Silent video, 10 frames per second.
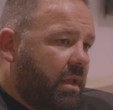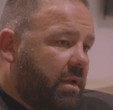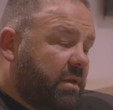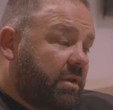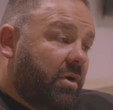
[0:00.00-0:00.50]

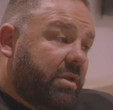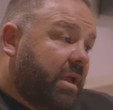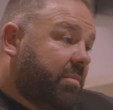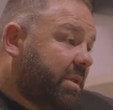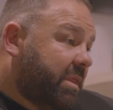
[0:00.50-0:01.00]
Not
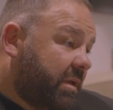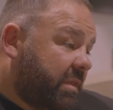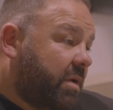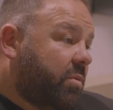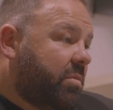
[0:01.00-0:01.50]
yet, but
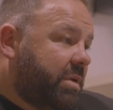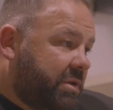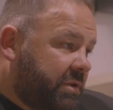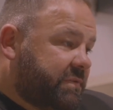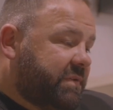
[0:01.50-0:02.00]
there will be
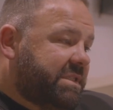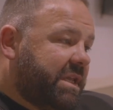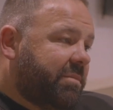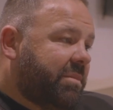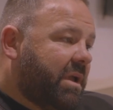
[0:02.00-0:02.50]
news for
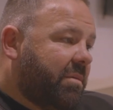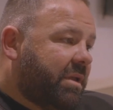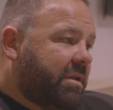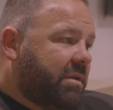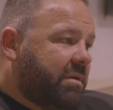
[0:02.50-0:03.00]
Sam
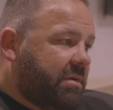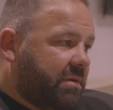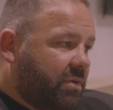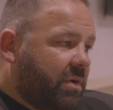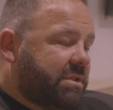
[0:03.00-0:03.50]
coming
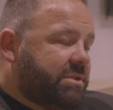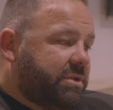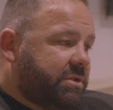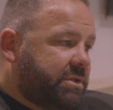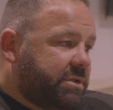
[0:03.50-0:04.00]
quite
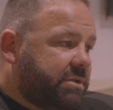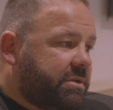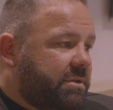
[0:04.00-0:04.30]
soon too.